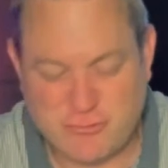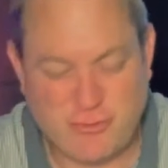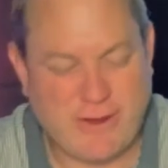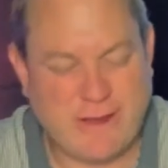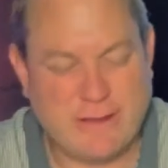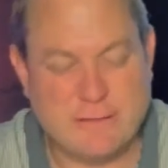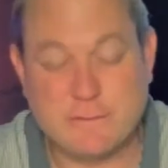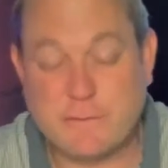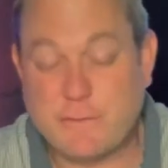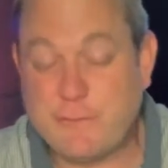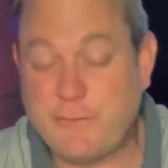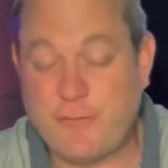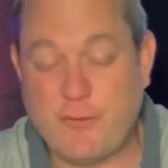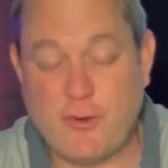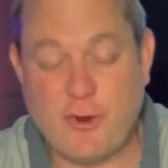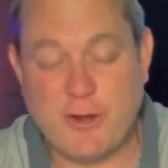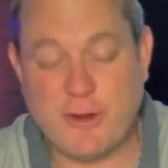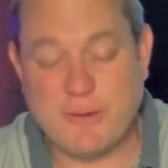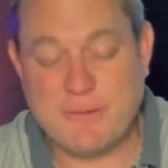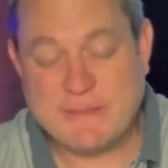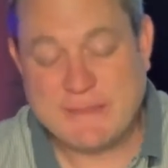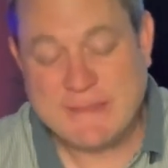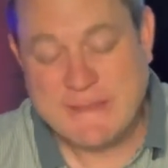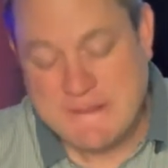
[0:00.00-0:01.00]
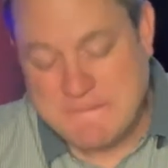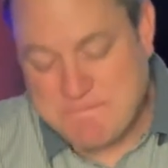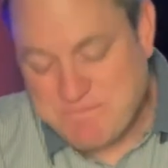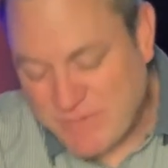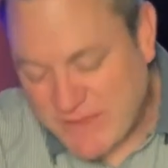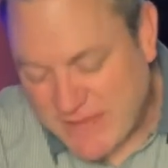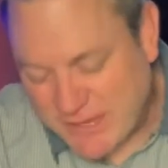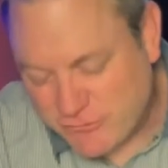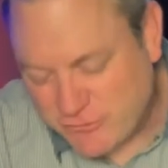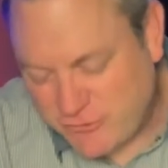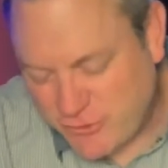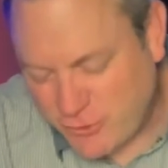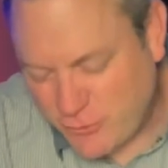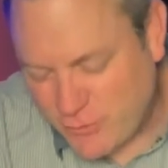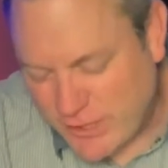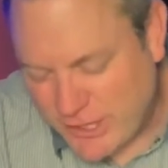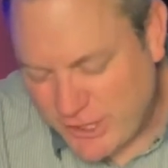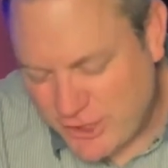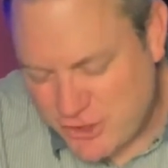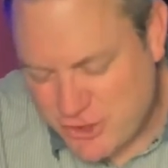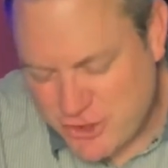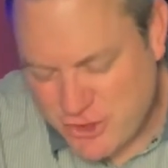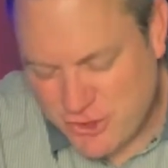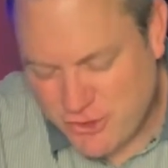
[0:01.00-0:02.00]
transformed into a
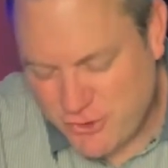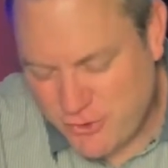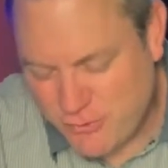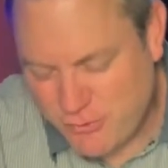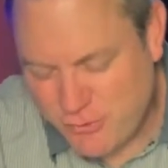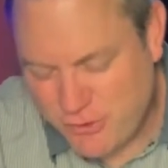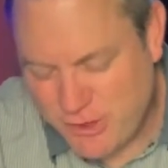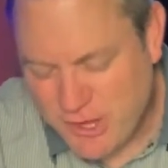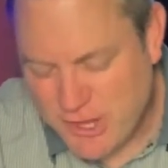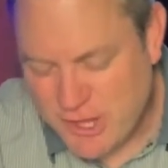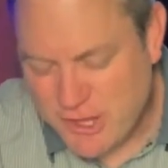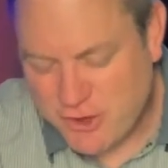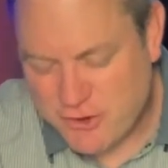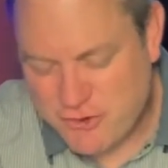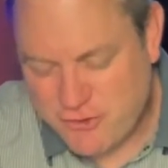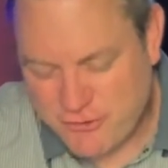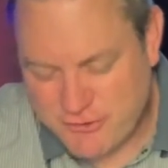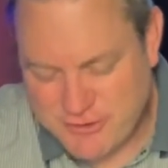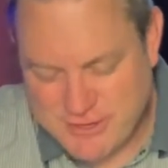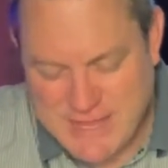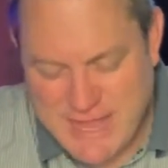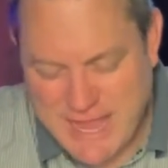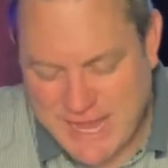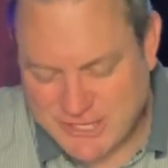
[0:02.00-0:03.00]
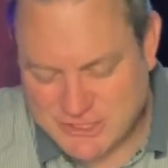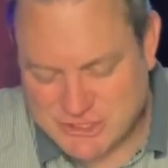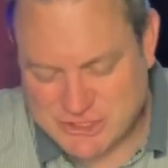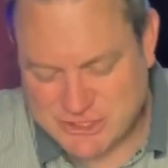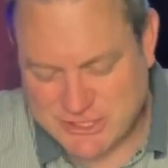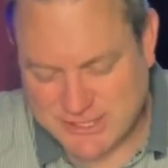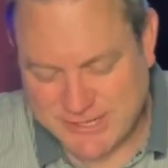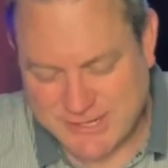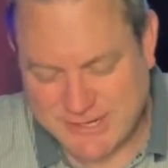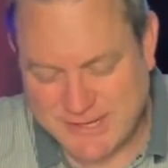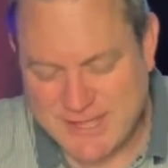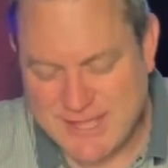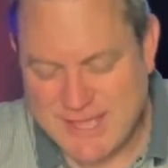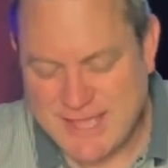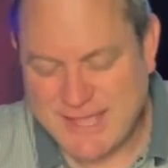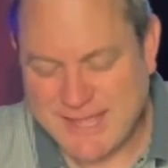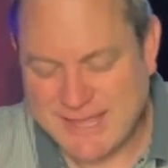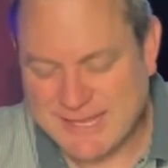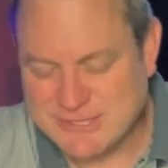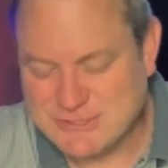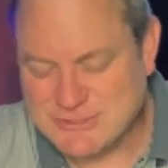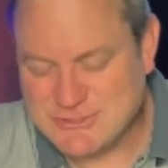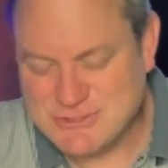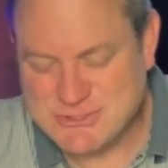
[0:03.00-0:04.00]
new creation
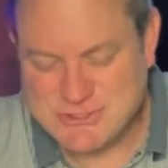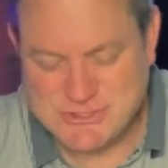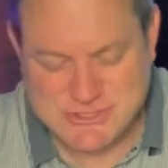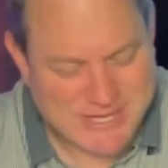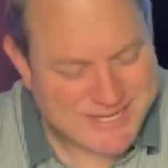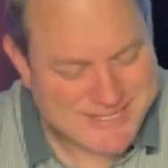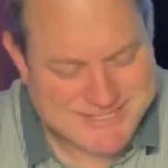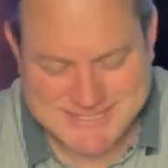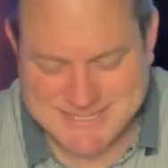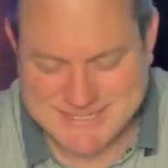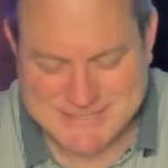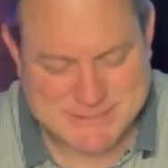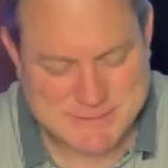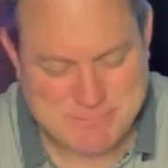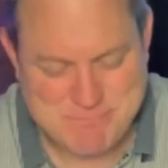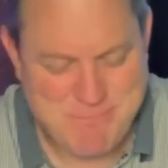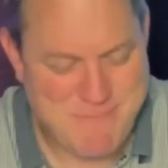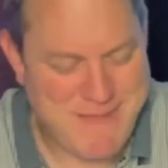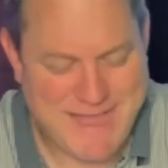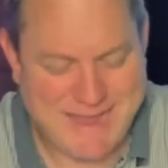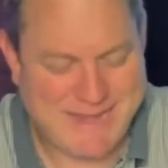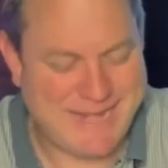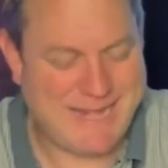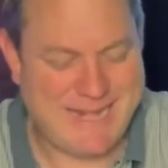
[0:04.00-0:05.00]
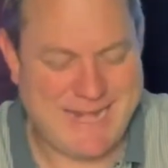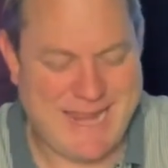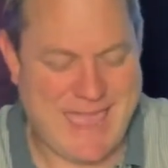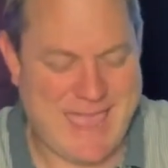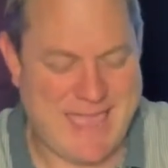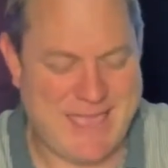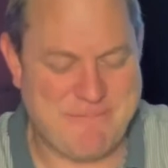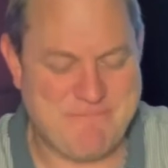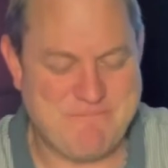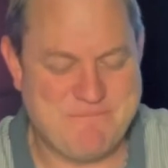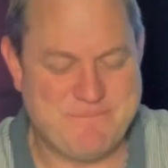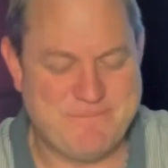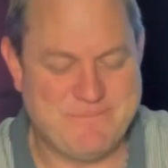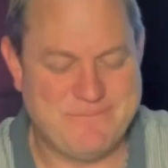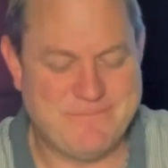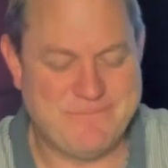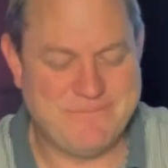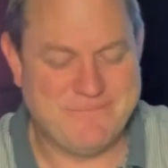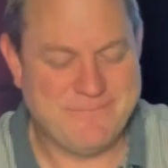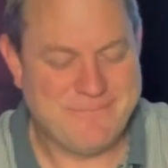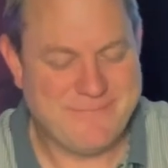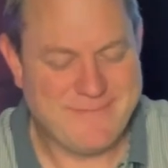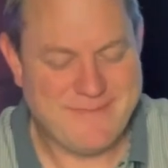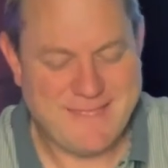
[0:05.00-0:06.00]
in Jesus' mighty name?
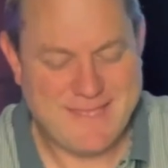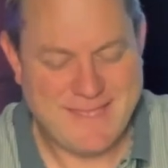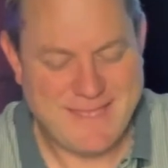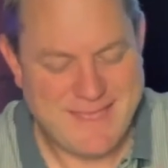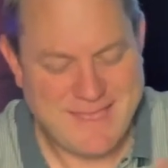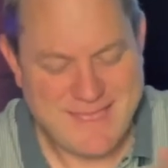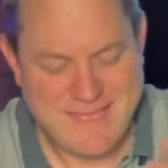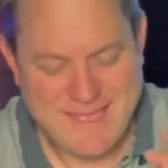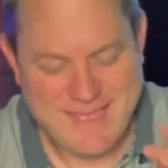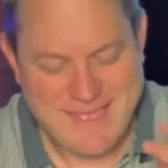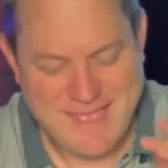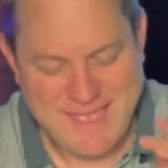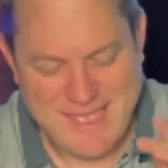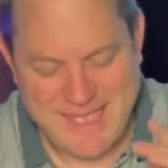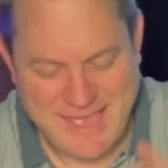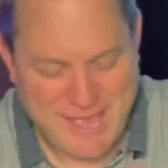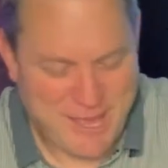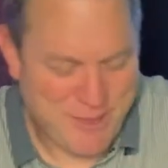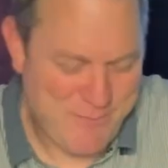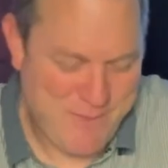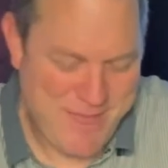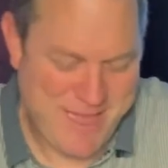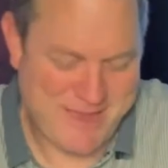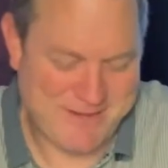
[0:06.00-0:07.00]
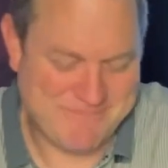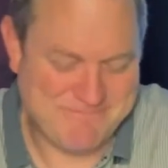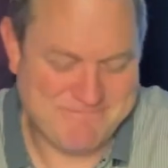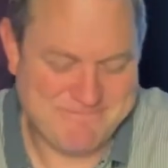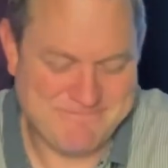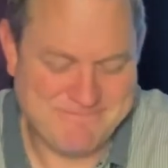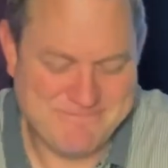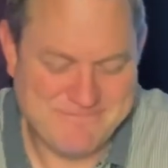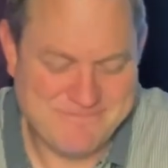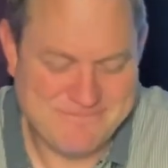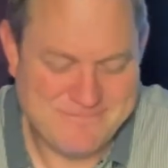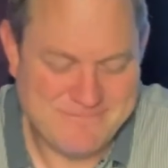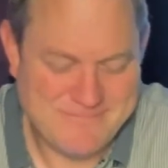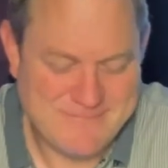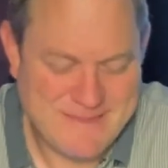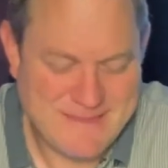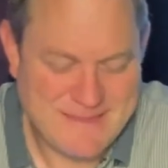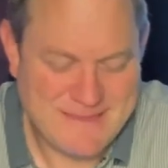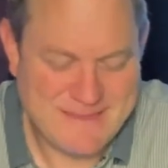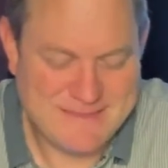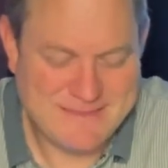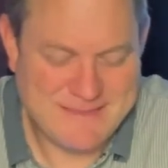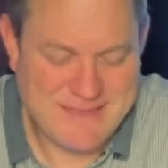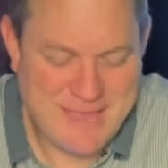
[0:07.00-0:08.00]
Amen
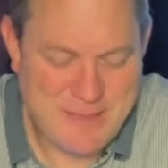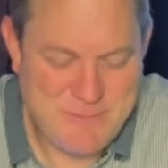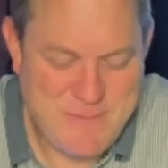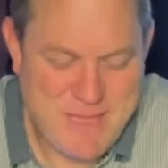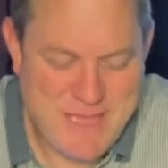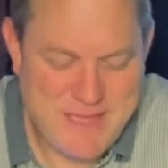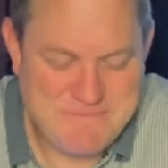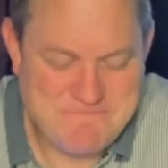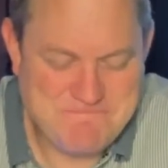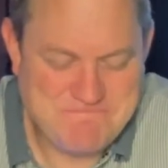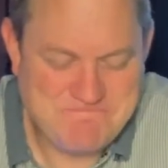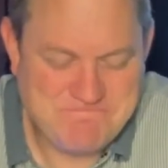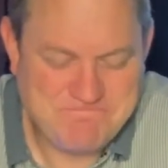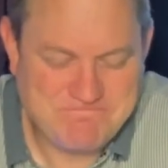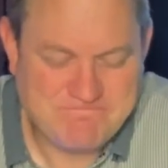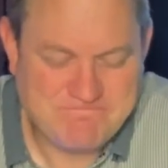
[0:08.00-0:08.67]
and amen.